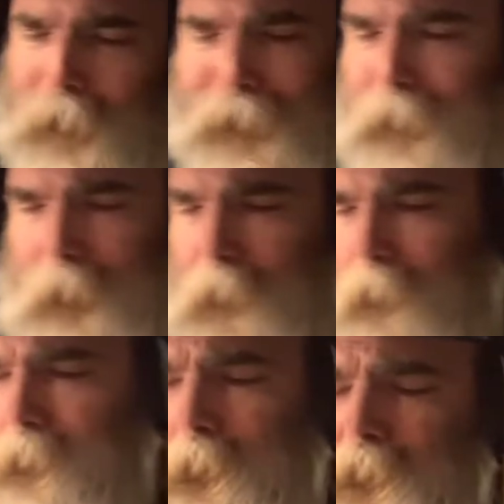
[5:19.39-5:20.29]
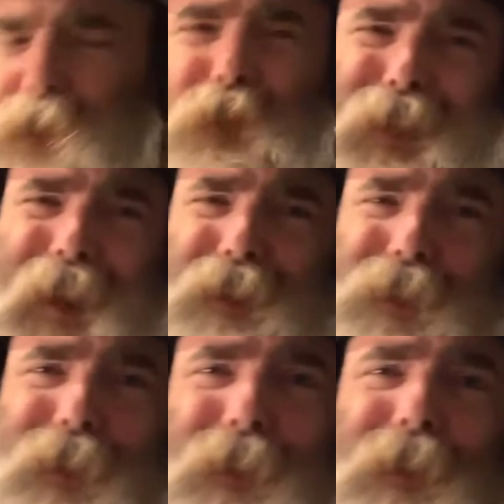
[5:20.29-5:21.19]
don't know, just
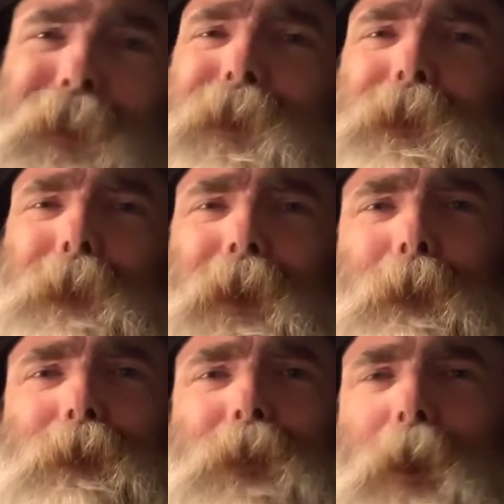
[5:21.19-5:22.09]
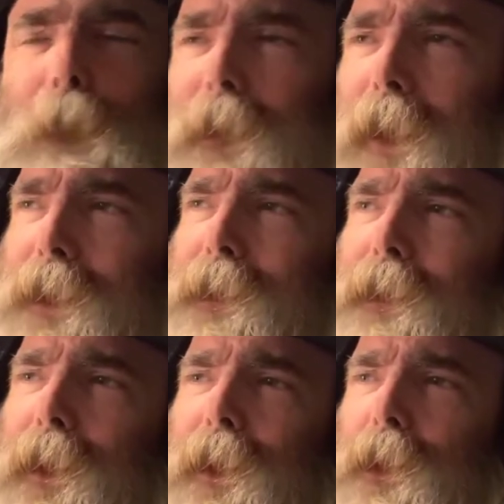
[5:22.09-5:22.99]
relaxing. It's been a very pleasant,
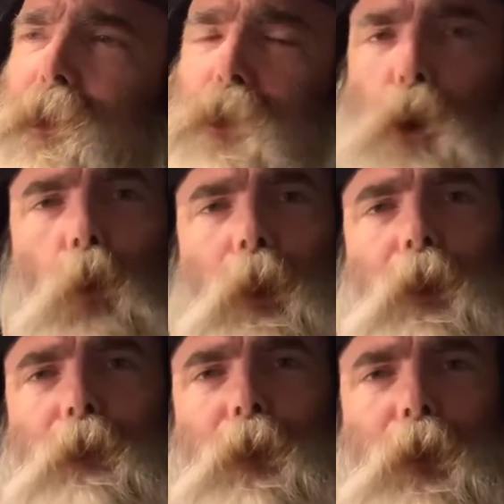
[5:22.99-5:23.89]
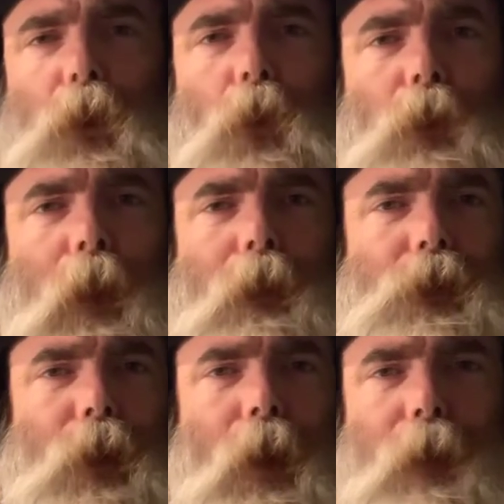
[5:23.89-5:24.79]
snowy, very cold
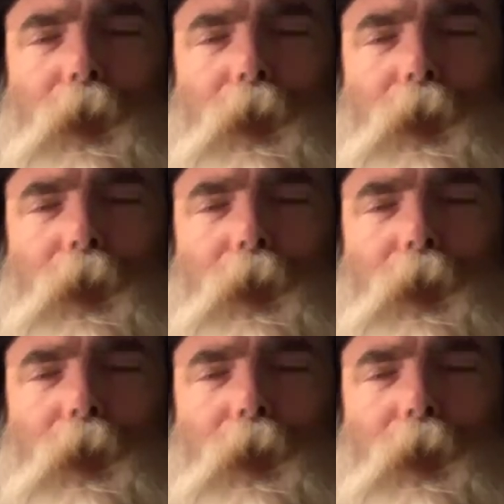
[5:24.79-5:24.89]
outside.